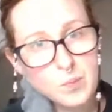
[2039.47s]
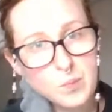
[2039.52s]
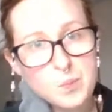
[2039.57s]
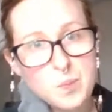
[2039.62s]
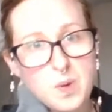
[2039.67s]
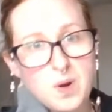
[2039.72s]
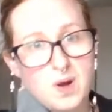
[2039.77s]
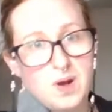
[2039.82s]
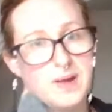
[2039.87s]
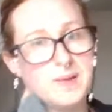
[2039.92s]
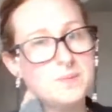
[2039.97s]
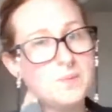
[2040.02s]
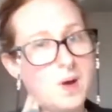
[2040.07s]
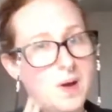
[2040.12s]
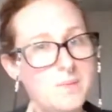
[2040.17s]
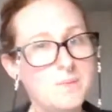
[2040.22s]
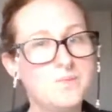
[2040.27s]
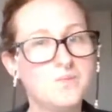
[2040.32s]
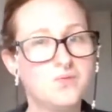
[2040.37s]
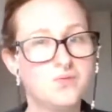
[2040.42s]
But
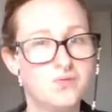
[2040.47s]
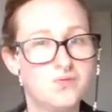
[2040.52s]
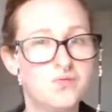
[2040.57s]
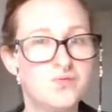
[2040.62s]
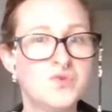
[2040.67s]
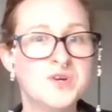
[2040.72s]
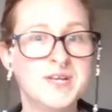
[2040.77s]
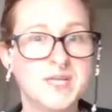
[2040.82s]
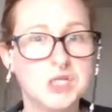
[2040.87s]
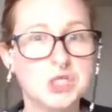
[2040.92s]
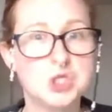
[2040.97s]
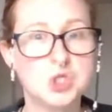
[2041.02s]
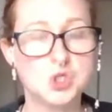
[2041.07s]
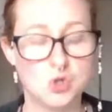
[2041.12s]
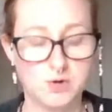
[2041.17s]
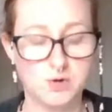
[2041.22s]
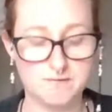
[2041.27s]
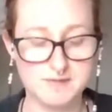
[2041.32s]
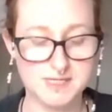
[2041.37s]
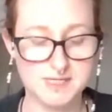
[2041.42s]
I'm pretty sure
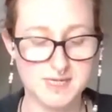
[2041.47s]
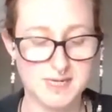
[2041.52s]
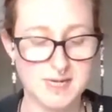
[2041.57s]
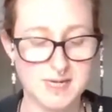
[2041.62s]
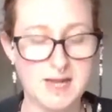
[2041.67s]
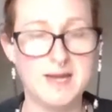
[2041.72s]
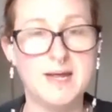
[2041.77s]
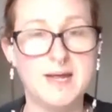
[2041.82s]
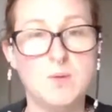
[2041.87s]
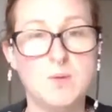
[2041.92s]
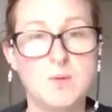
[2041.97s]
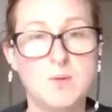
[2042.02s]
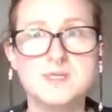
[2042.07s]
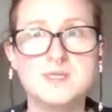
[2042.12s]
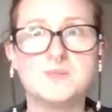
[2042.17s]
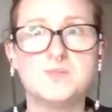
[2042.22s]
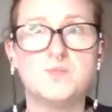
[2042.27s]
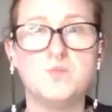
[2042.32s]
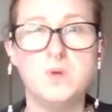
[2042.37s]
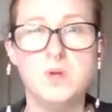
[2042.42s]
I've seen, and it
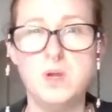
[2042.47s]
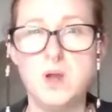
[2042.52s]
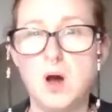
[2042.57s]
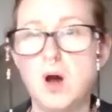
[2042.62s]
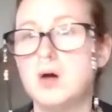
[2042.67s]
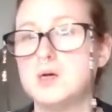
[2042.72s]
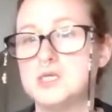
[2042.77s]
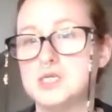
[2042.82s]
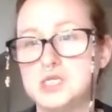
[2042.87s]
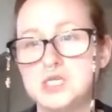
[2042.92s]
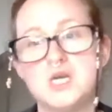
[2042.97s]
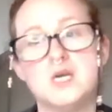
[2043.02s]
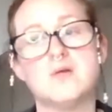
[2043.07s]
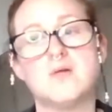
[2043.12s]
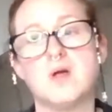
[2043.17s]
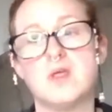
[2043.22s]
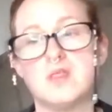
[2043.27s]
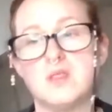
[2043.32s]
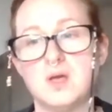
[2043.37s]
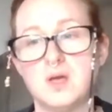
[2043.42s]
was last year,
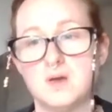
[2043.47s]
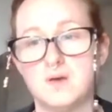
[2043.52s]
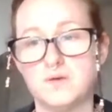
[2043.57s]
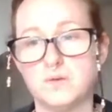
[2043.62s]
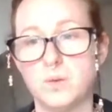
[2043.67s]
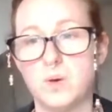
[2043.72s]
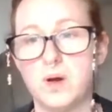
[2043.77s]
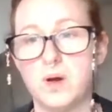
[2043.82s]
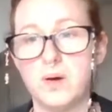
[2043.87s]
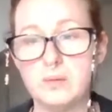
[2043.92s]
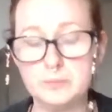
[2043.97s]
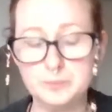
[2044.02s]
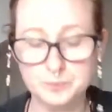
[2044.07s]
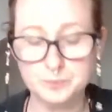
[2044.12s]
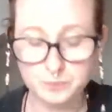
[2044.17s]
I think, as well.